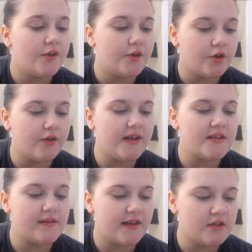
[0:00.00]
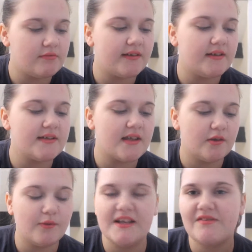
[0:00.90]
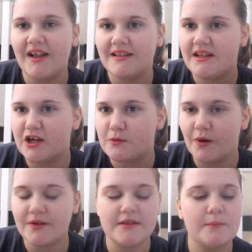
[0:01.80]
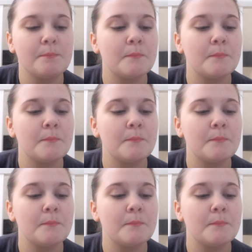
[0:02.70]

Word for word: the green is for anti-redness and the white is for anti-dark spots.